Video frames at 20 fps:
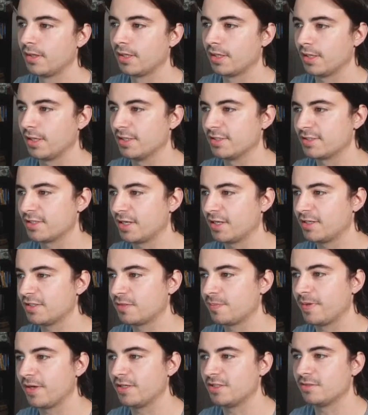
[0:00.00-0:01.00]
Inside this
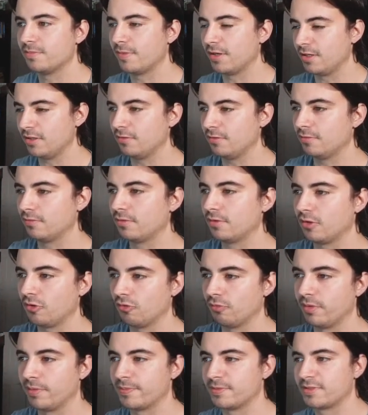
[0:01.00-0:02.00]
page and menu, you'll
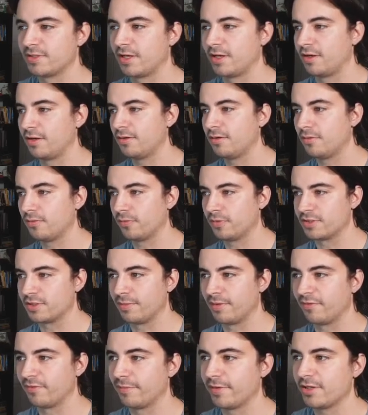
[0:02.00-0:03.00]
be presented with some
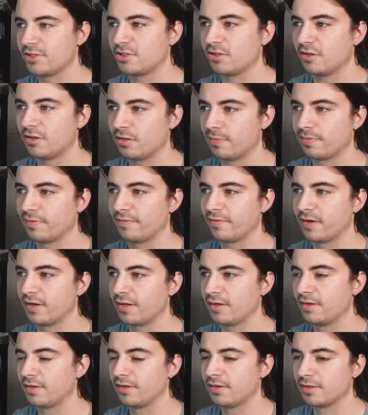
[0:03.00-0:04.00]
information you need to
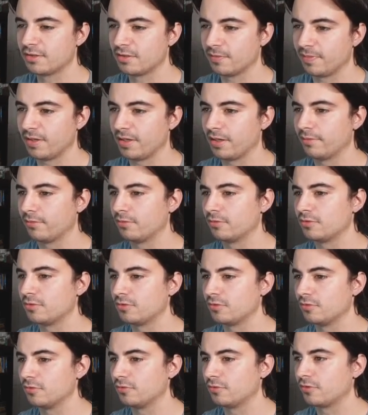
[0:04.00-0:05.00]
provide to be able
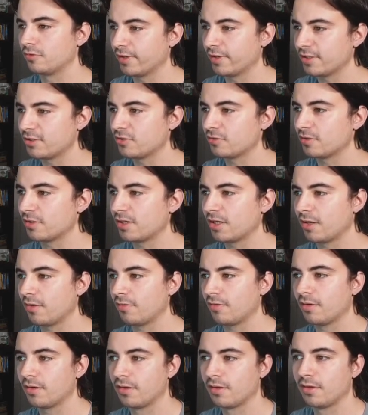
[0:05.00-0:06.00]
to create your account,
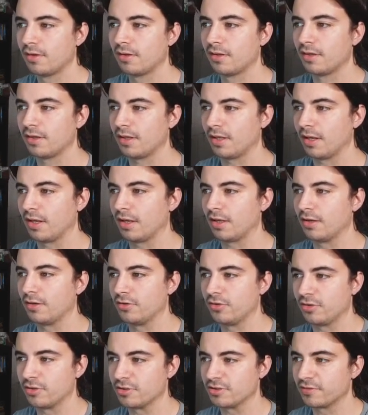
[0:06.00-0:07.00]
and
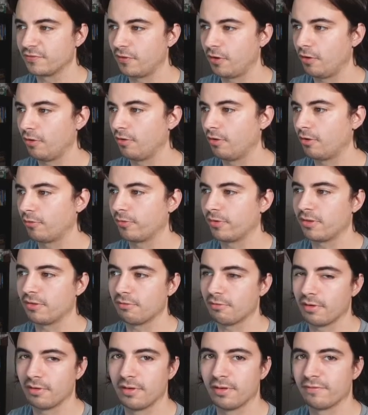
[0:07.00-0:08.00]
you can just follow along with
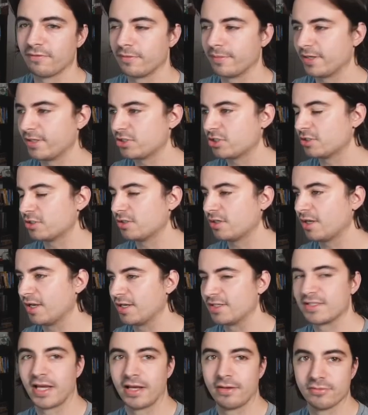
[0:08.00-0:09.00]
your own information
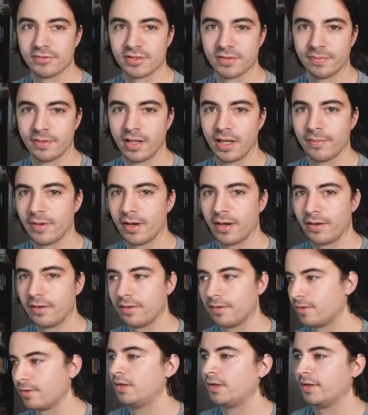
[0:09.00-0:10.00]
as I will supply mine.
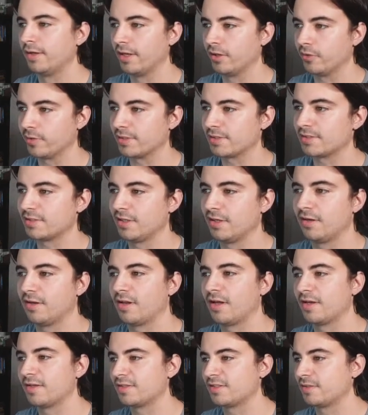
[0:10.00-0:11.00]
Now we can see that
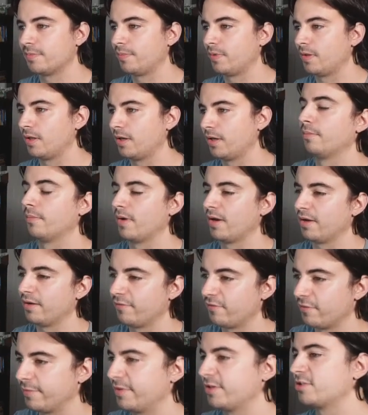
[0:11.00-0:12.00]
I supplied my
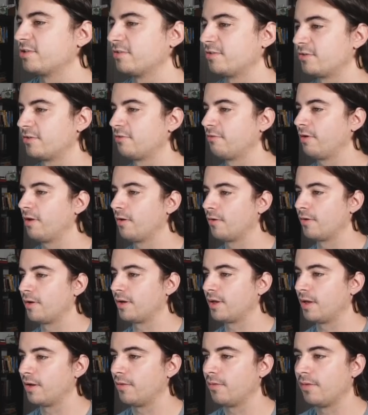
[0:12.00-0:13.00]
information to create our
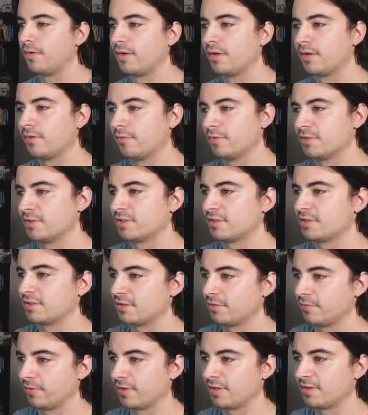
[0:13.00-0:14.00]
account
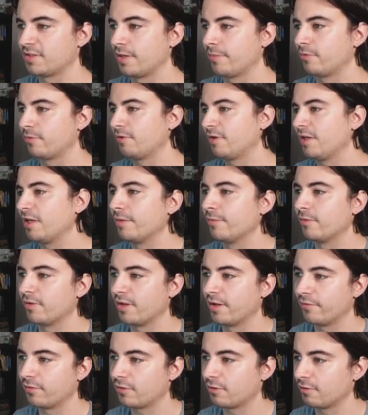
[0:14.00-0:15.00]
with a temporary email that
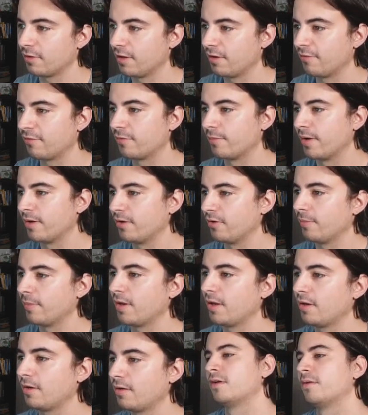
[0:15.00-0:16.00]
I've created for my
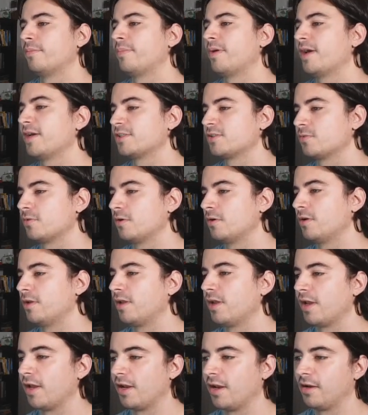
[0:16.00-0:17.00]
domain, password,
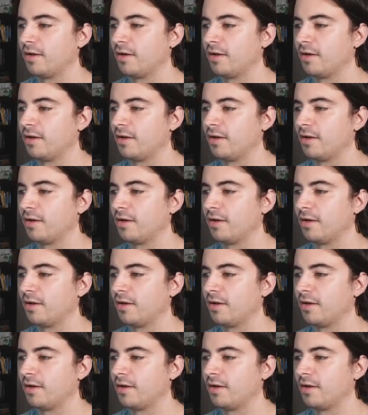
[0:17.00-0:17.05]
and then an